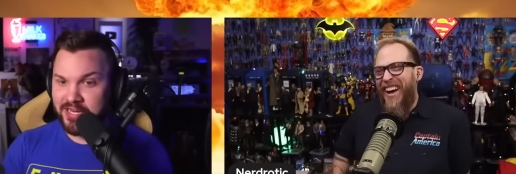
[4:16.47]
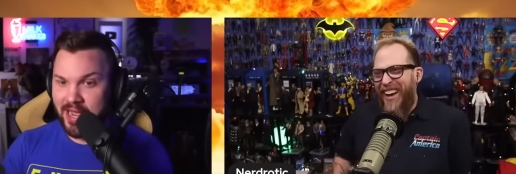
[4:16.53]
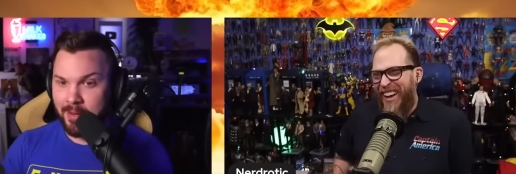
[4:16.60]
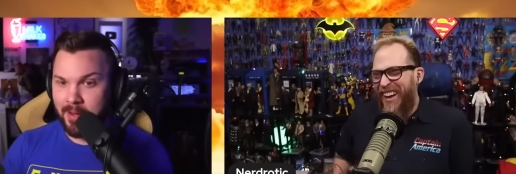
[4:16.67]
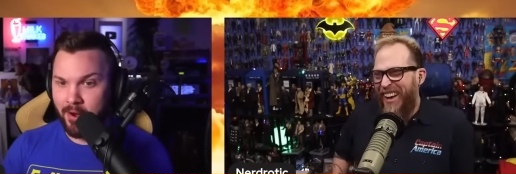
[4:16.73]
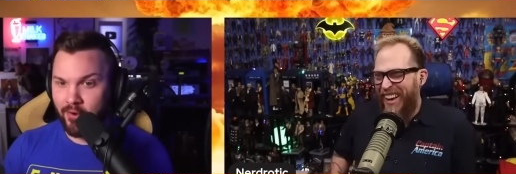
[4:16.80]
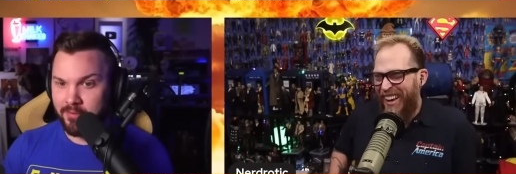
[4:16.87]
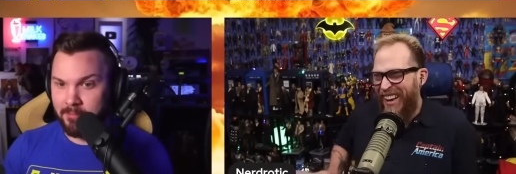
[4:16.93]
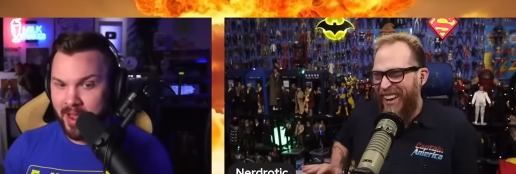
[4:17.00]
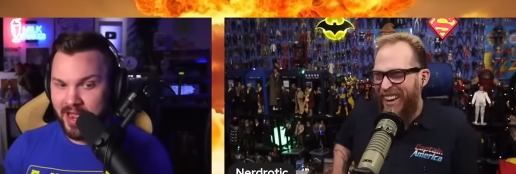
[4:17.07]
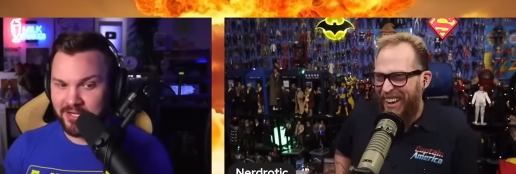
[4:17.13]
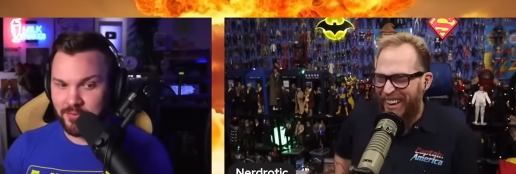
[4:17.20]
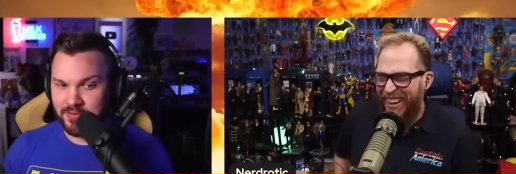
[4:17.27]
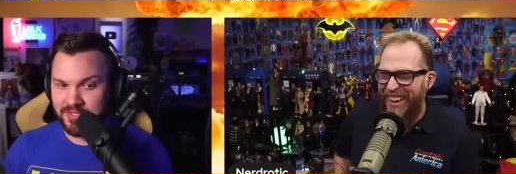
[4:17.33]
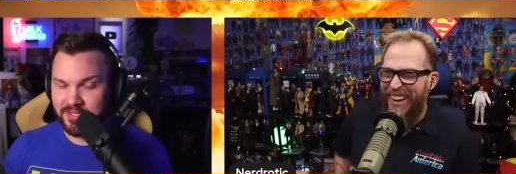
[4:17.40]
Speaker 1: time I would
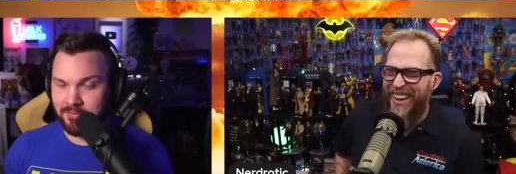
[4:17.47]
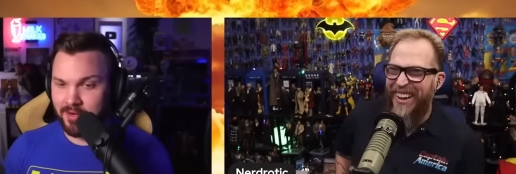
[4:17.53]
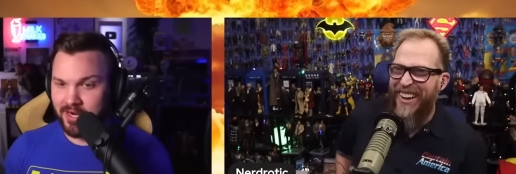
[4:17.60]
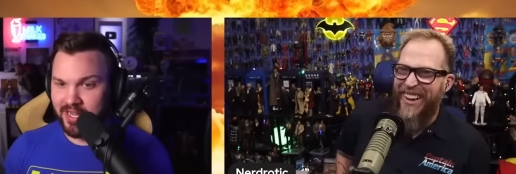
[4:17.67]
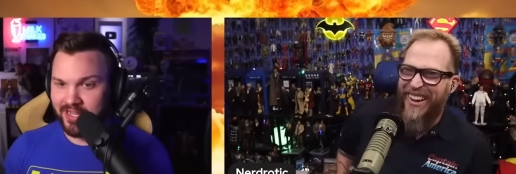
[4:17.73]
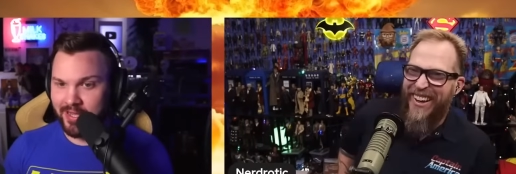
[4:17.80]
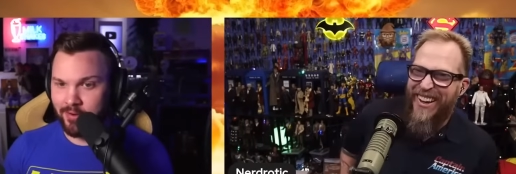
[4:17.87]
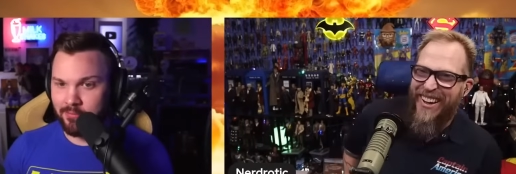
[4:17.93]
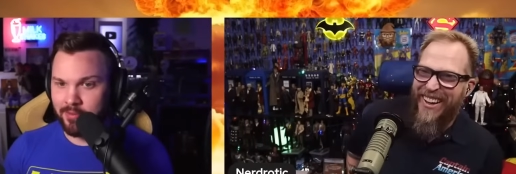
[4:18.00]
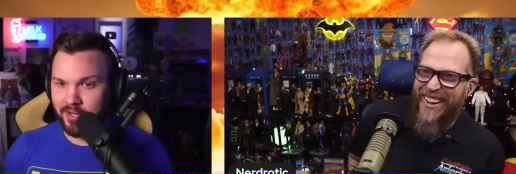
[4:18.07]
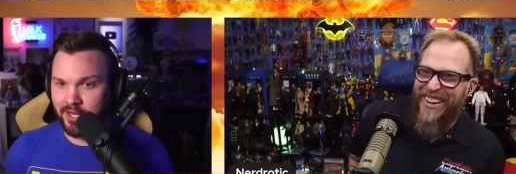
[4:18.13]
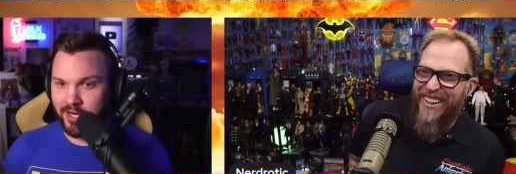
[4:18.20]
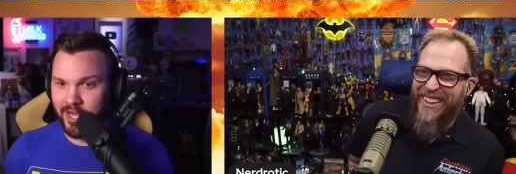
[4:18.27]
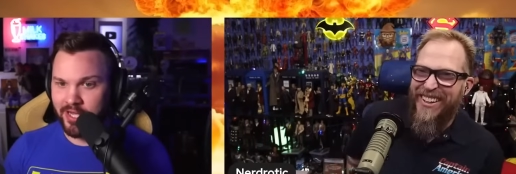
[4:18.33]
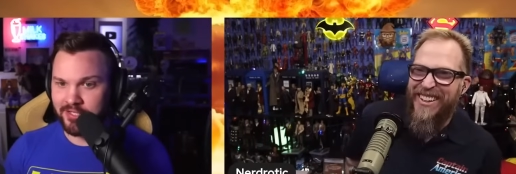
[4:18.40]
match with somebody, they would
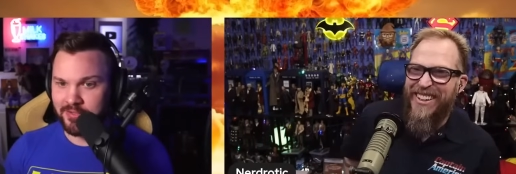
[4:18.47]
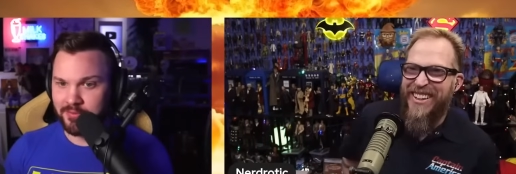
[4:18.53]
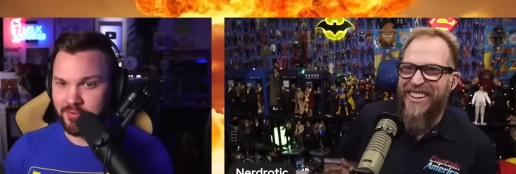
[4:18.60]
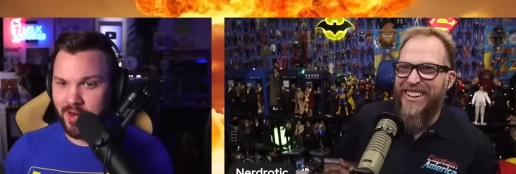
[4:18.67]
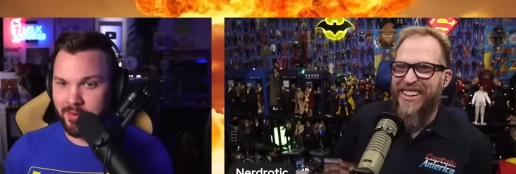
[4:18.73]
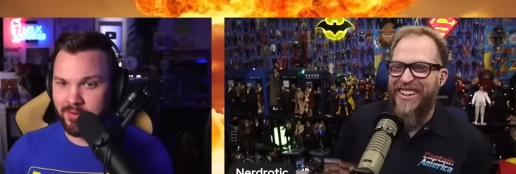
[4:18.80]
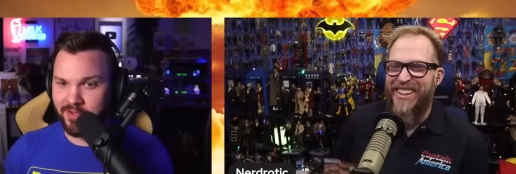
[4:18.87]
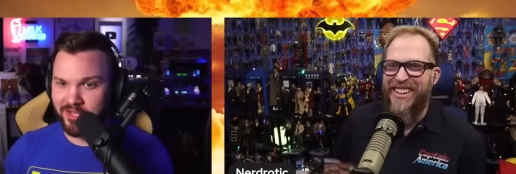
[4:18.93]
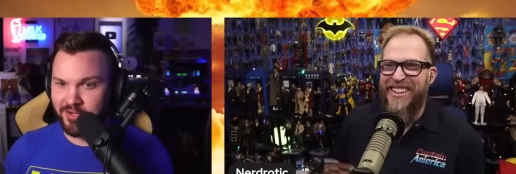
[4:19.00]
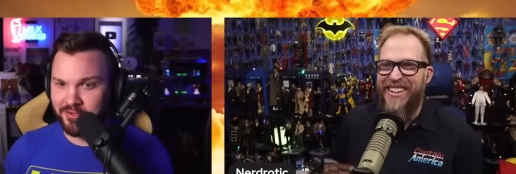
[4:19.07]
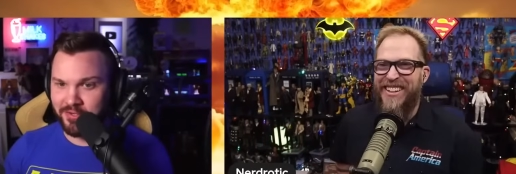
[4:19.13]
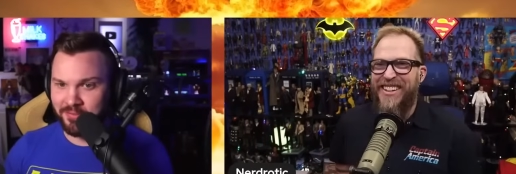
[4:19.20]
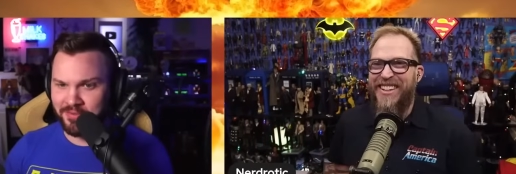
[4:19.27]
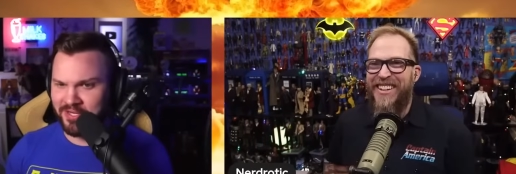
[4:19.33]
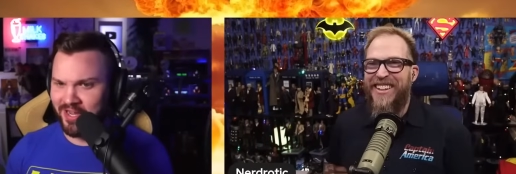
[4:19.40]
be like, "Hey, subscribe to my
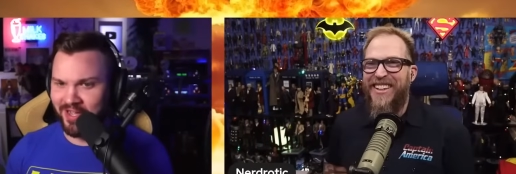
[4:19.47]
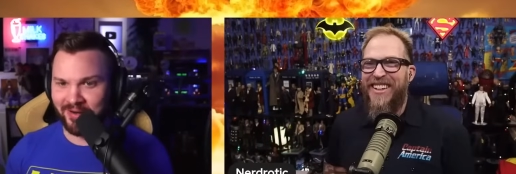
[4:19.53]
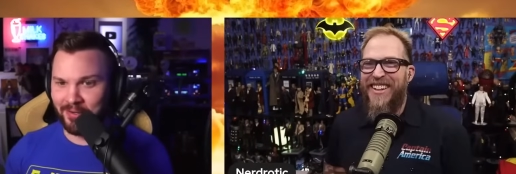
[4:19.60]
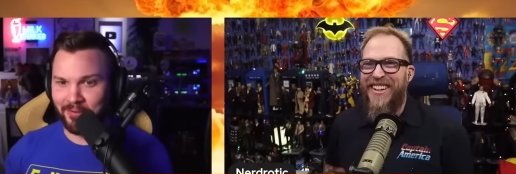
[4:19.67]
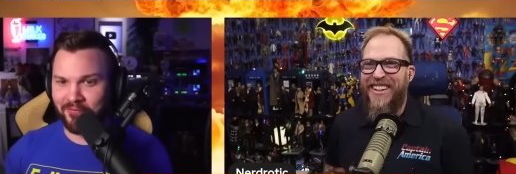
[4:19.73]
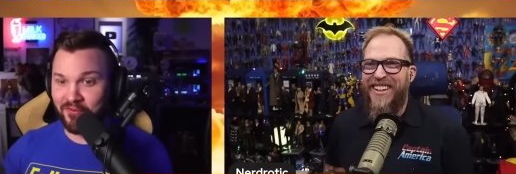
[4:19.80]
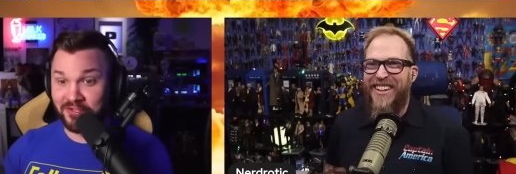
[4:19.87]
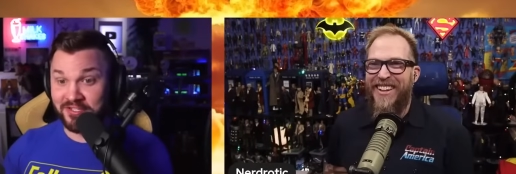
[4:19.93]
YouTube channel."